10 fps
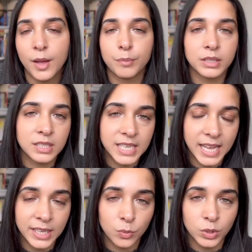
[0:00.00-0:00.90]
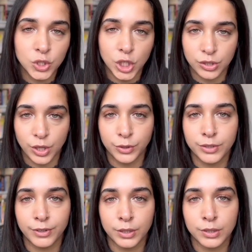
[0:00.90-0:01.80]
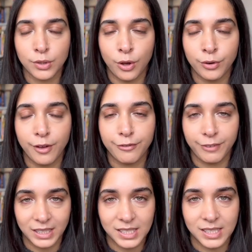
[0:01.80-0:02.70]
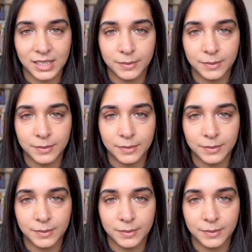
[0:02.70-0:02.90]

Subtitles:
But today we're just going to focus on fantasy.